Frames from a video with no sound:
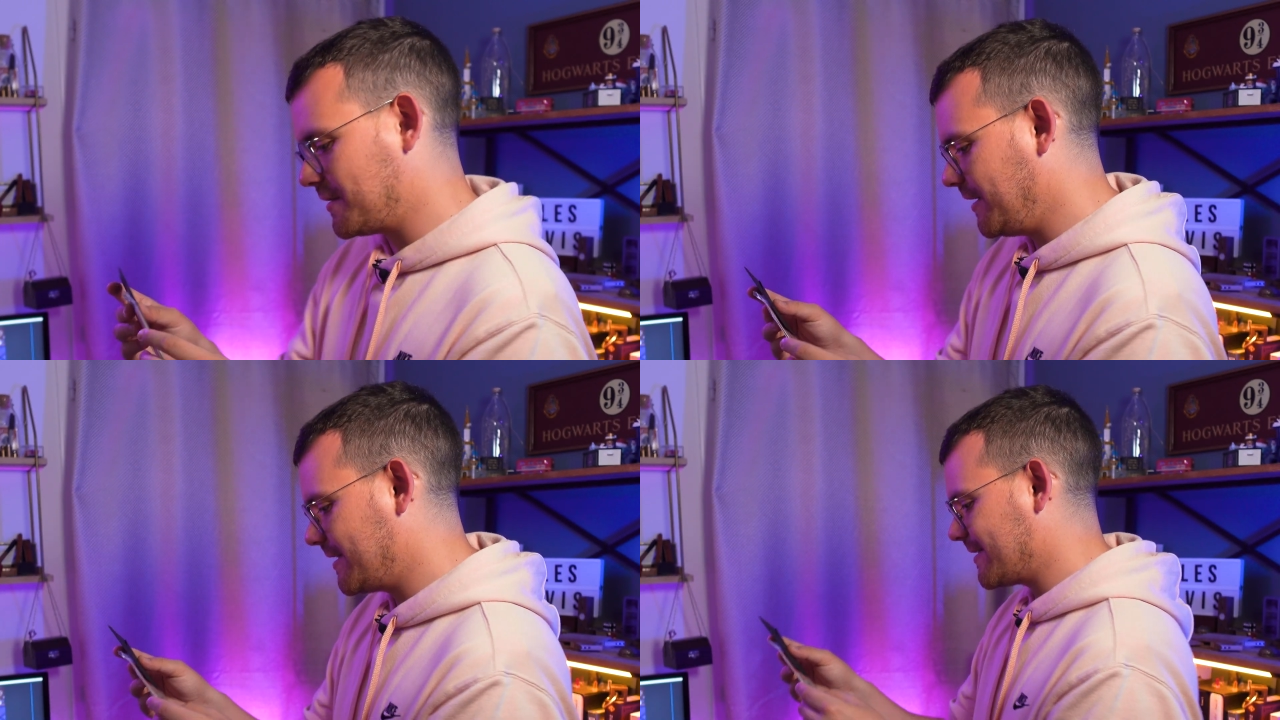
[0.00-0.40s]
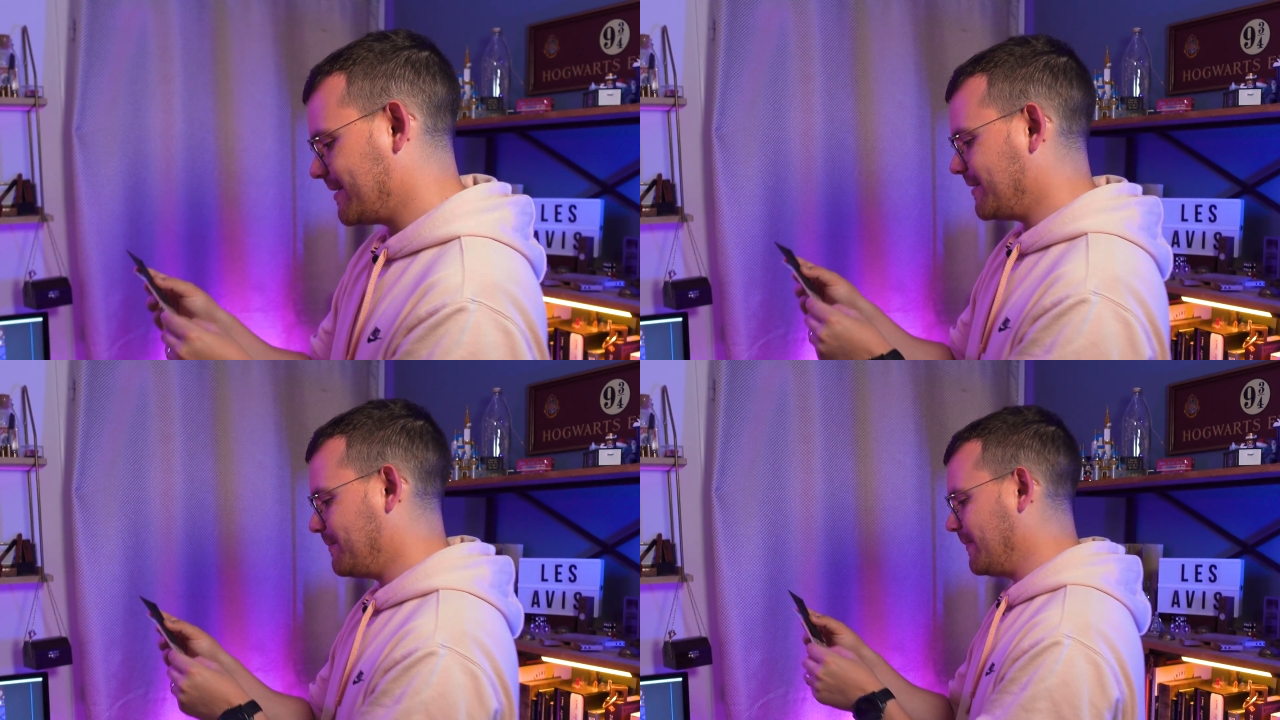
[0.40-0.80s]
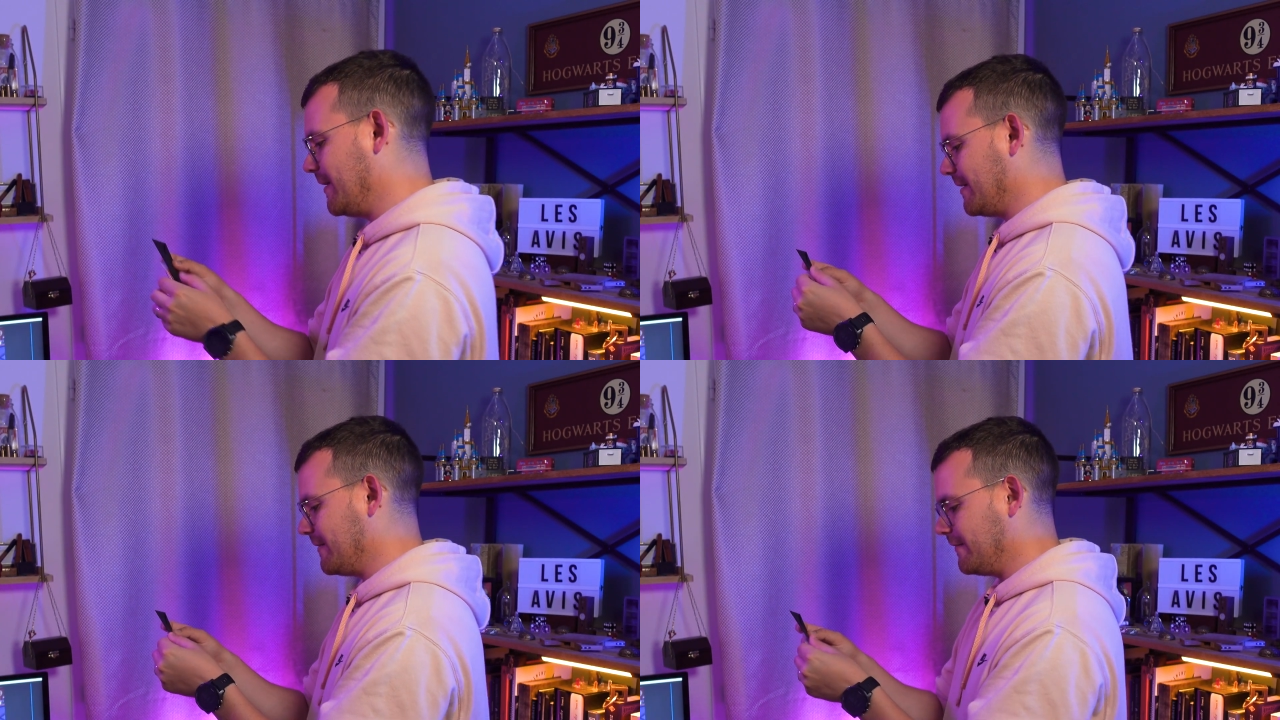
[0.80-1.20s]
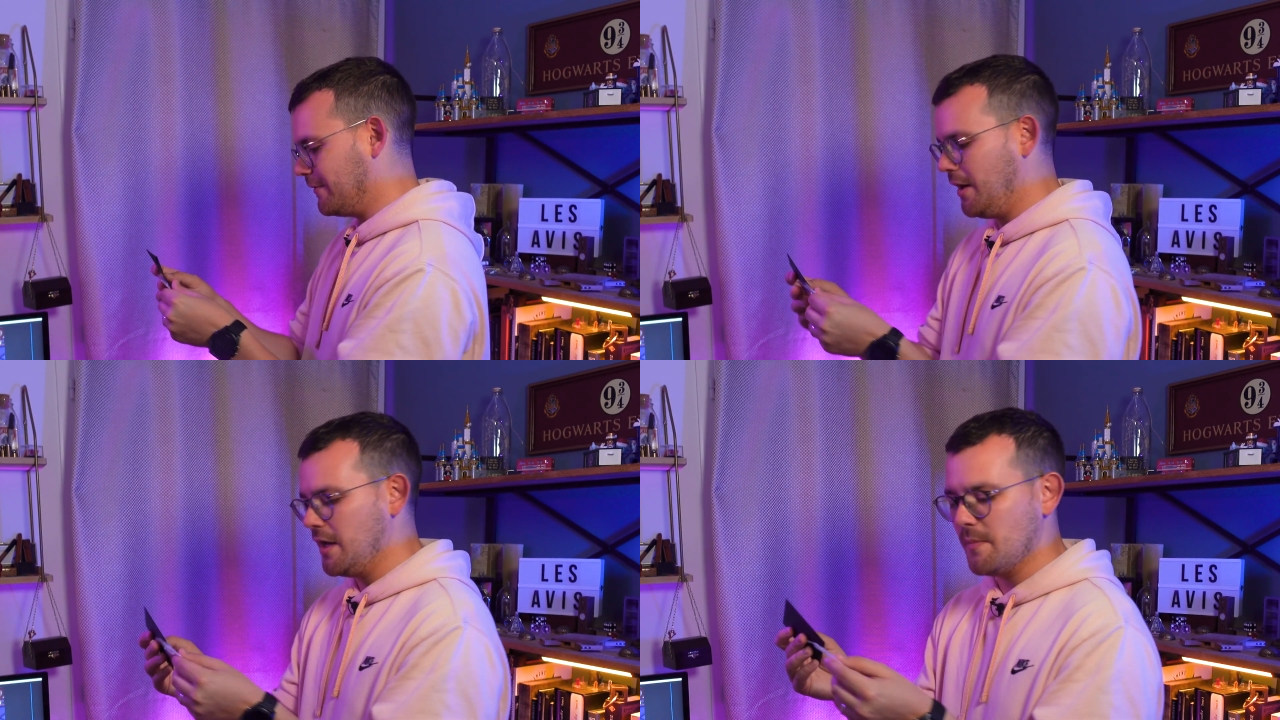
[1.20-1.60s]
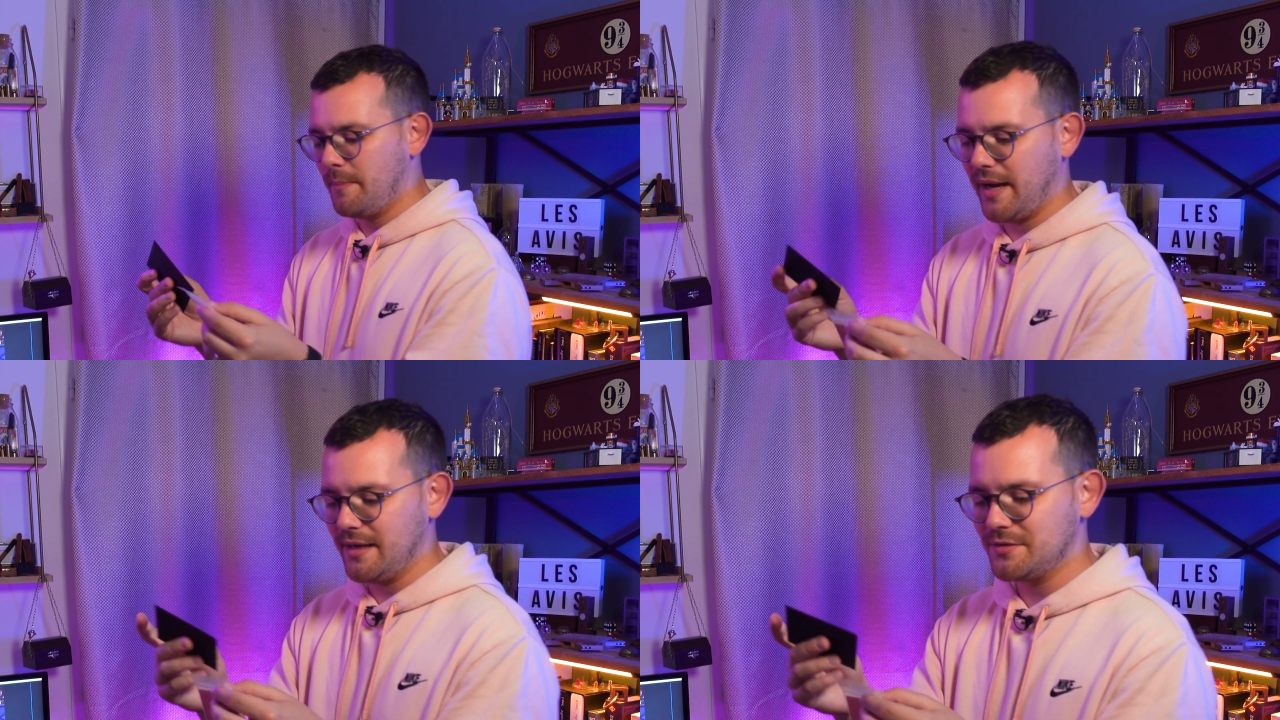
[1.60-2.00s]
so it's really a
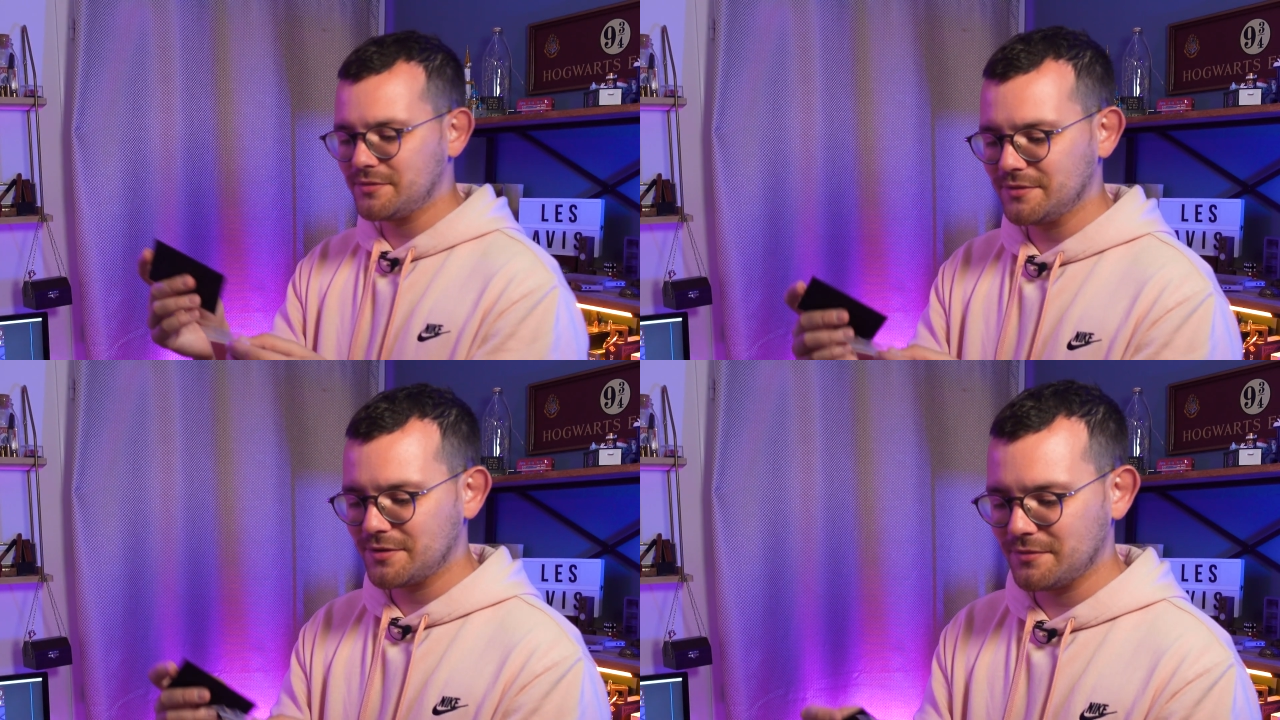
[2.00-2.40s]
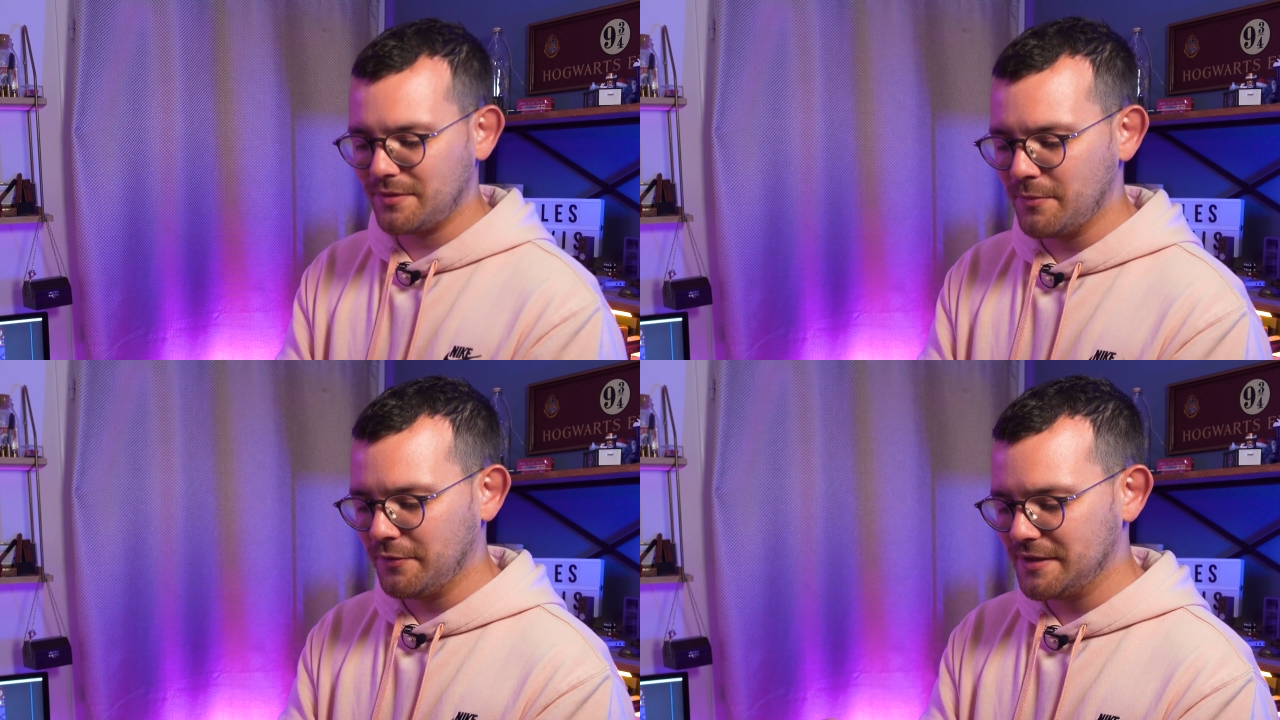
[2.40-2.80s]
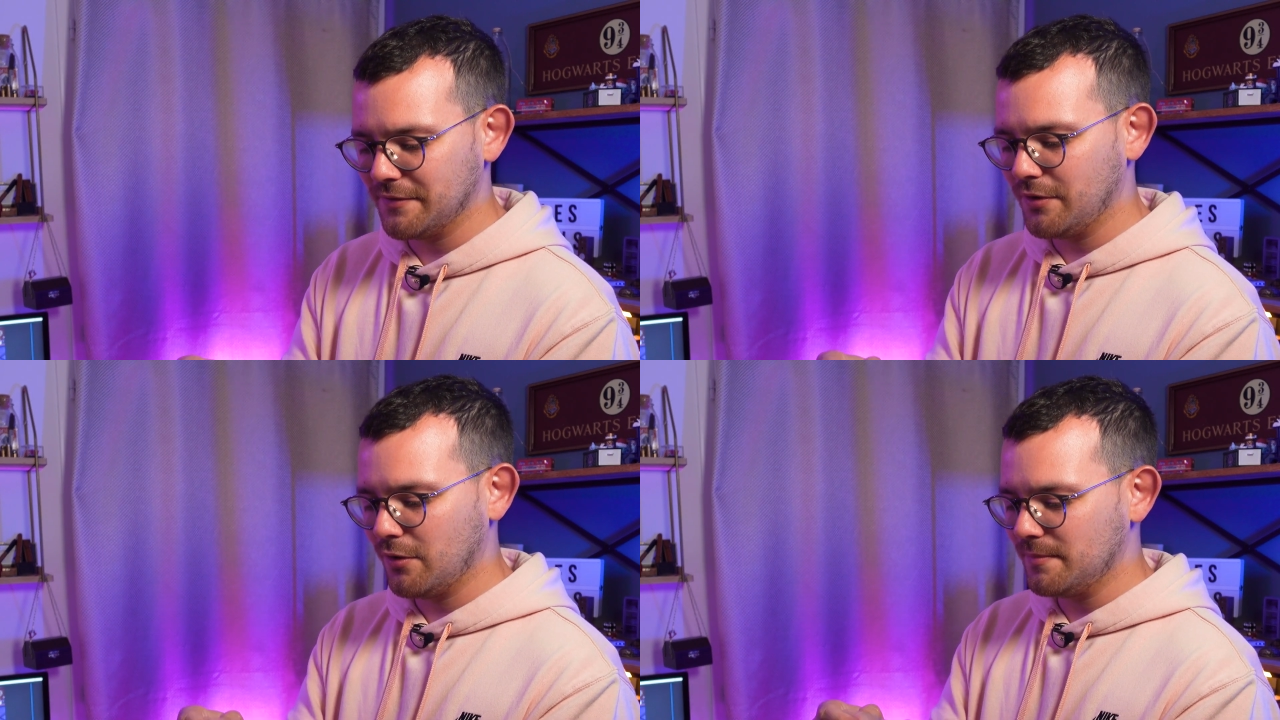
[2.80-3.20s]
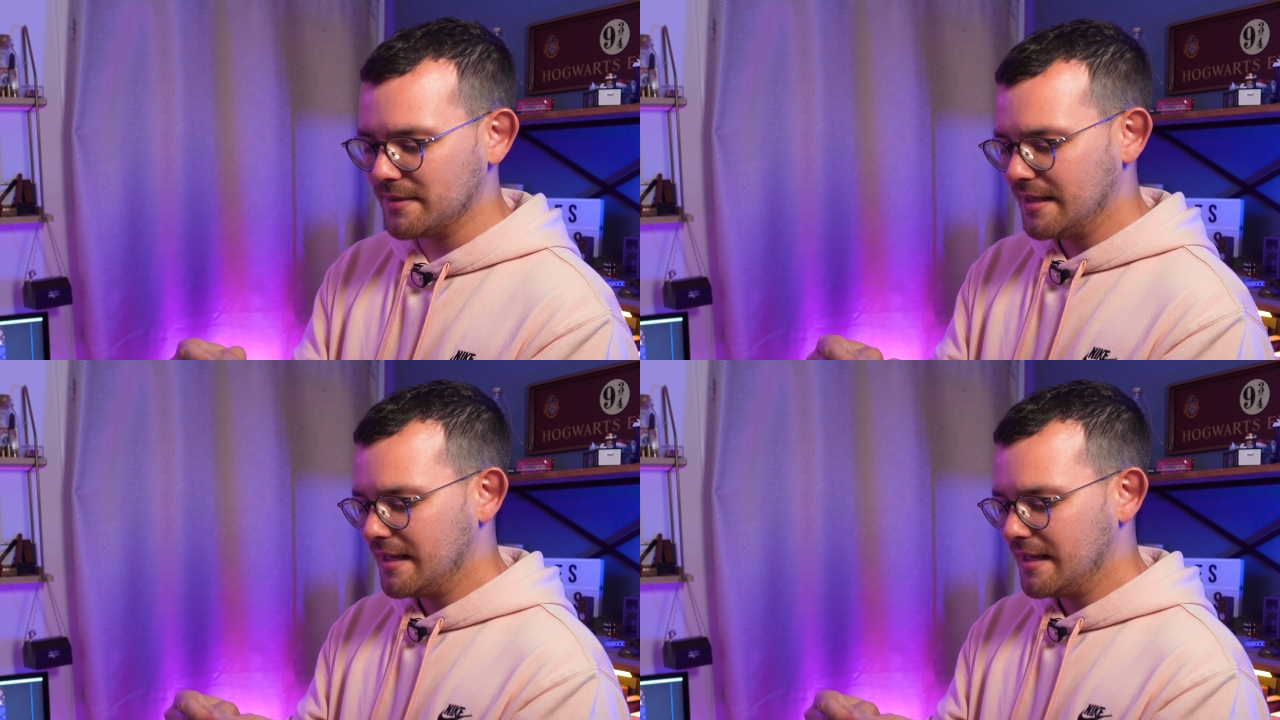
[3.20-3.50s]
pain to remove the envelope.